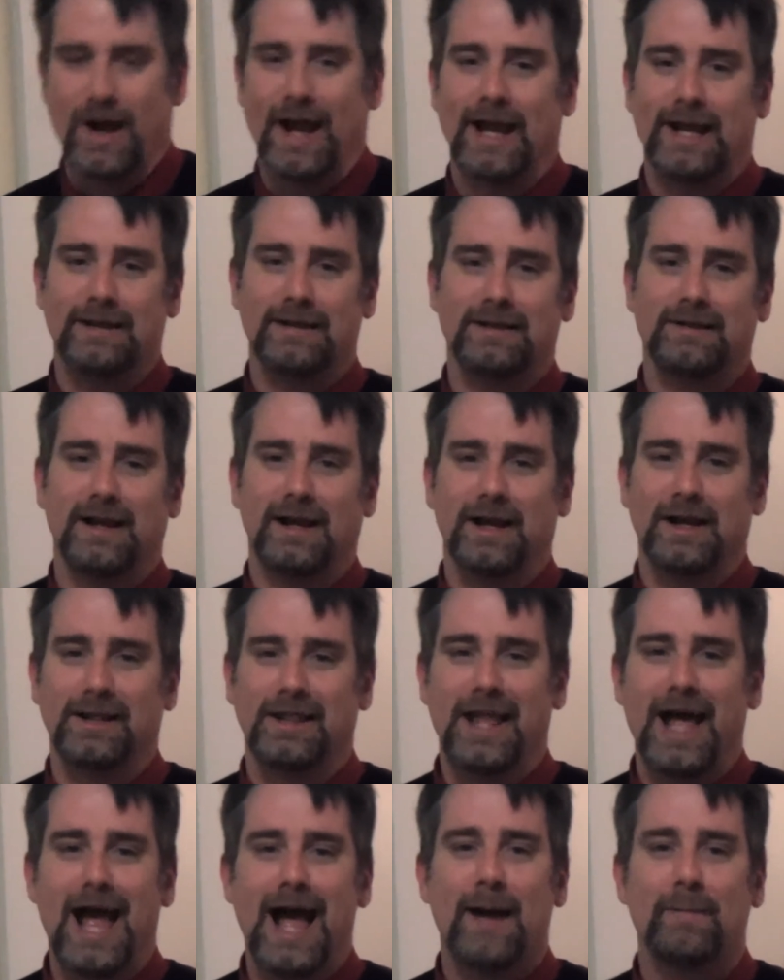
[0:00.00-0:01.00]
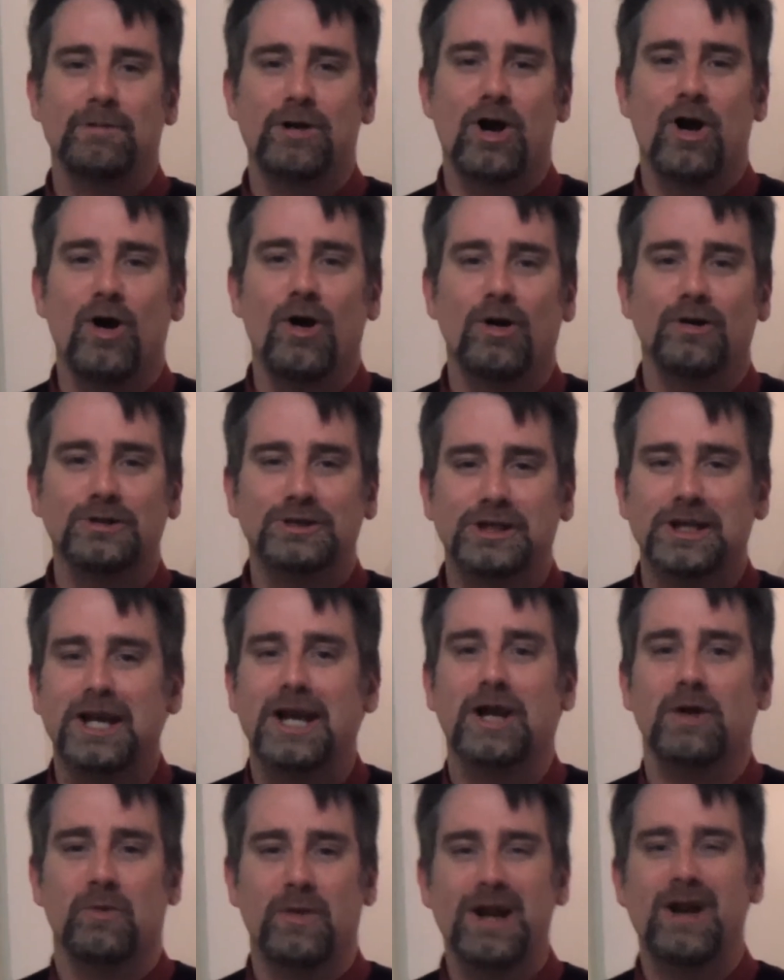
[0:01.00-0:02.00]
white lab coats,
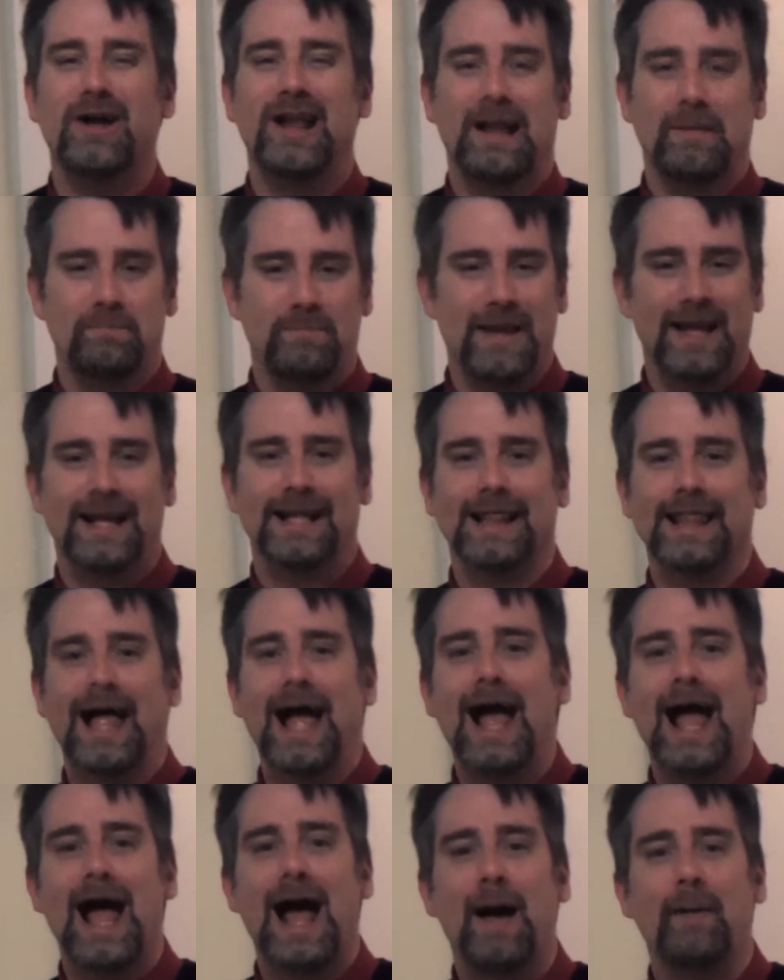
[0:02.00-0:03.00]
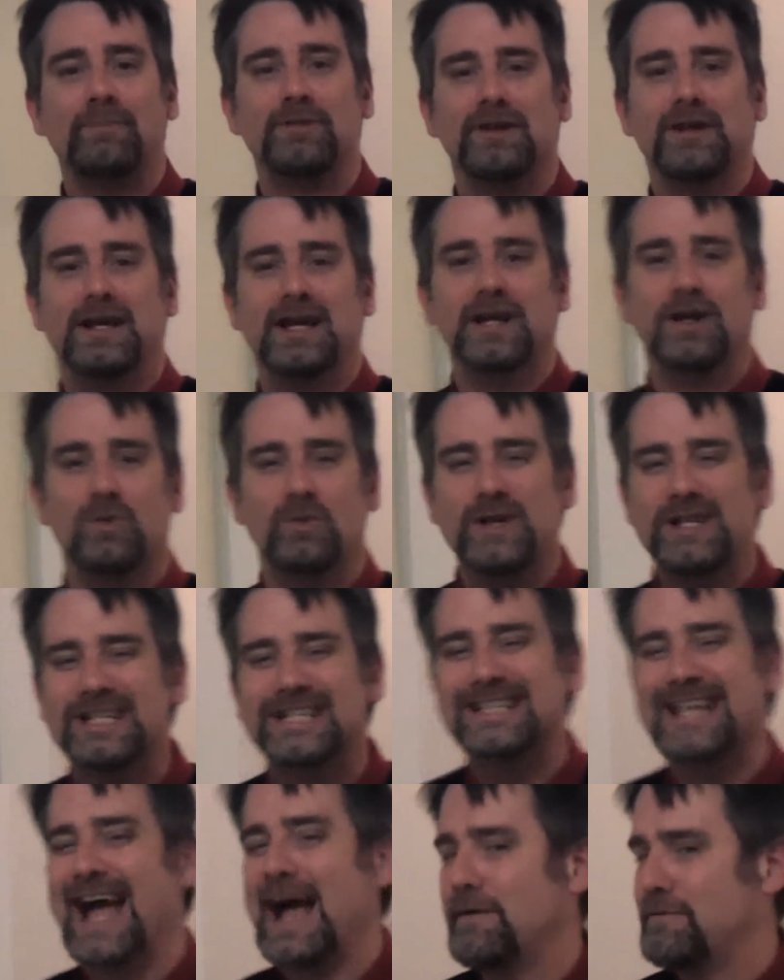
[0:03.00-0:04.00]
we don't have big labs, we
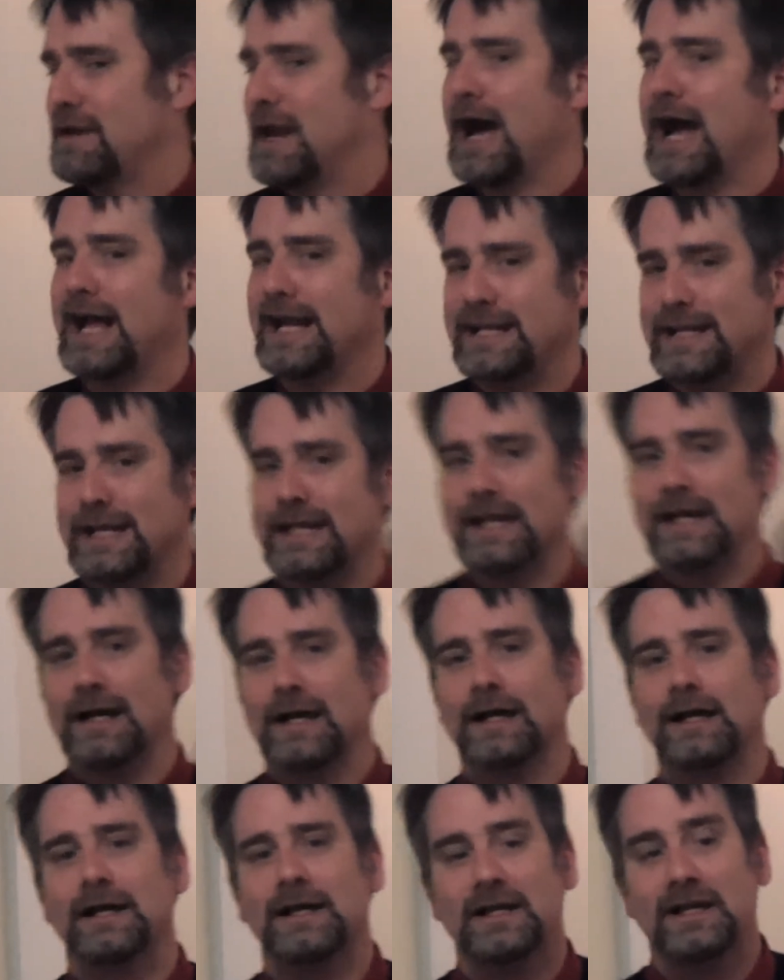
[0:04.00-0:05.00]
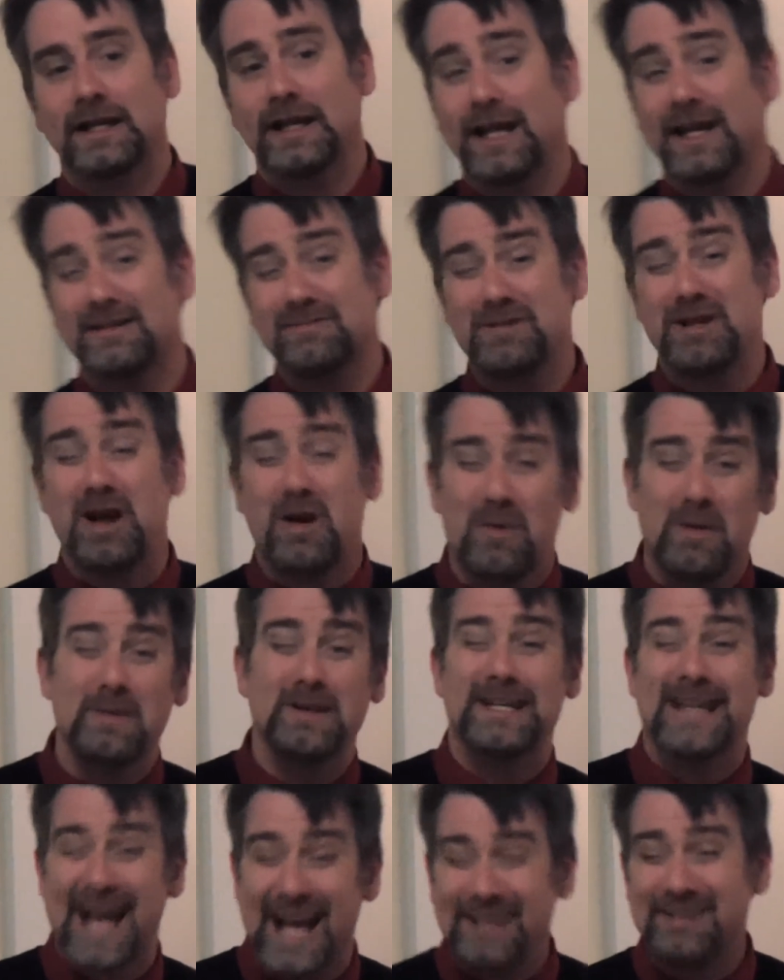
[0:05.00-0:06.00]
just have an idea. And,
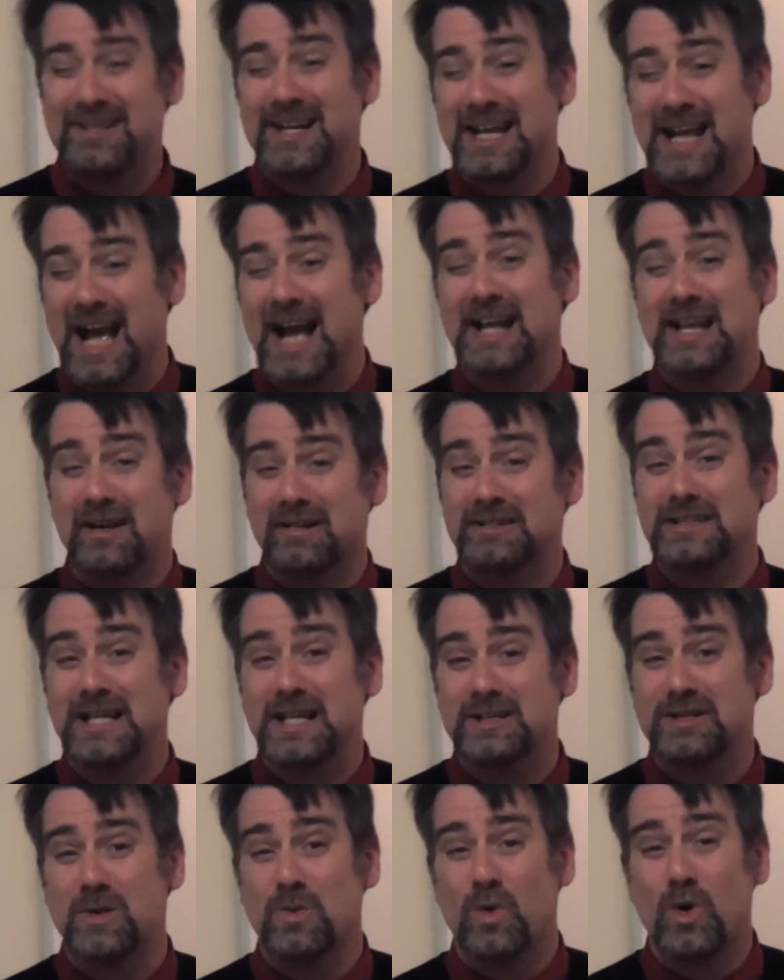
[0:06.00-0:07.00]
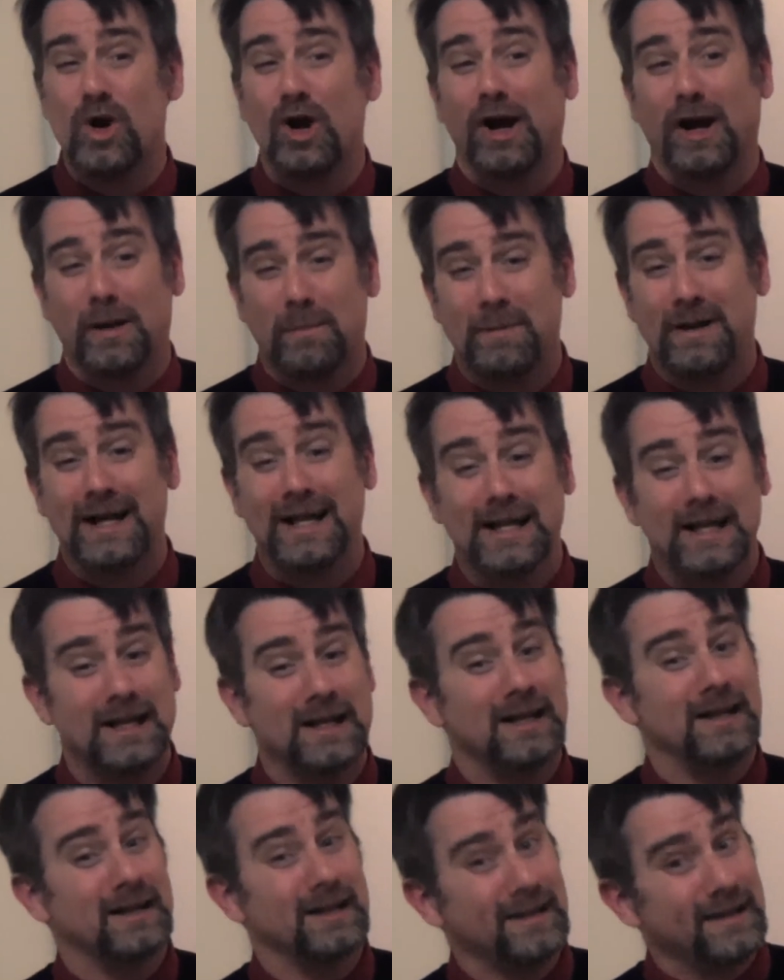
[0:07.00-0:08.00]
in testing the idea, it seems to work,
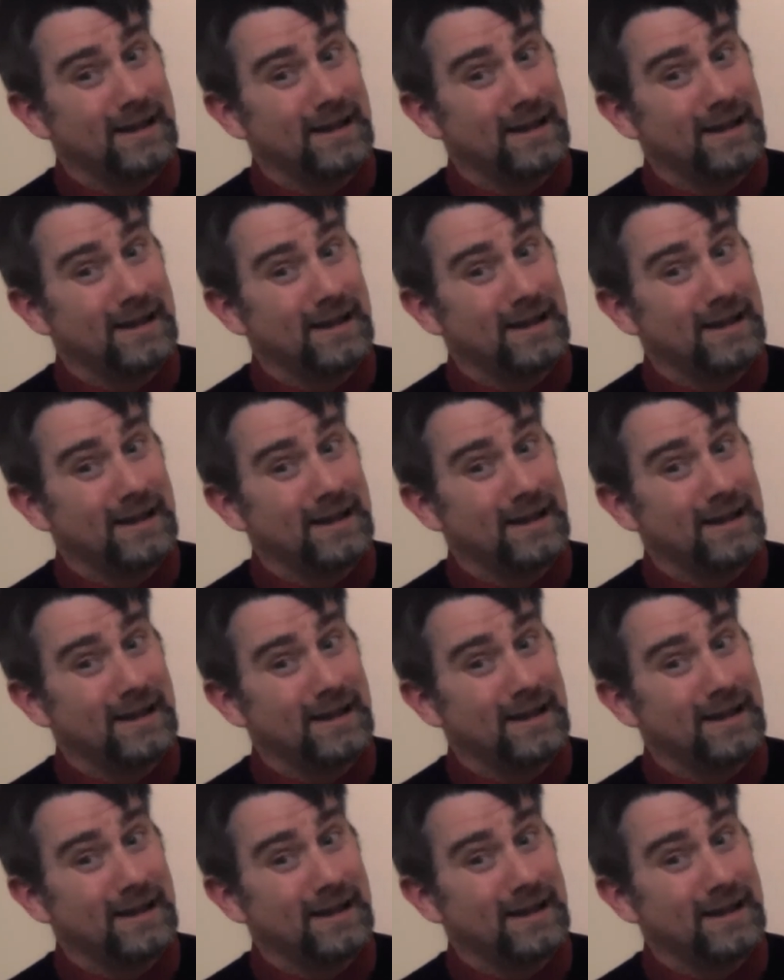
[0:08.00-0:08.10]
but,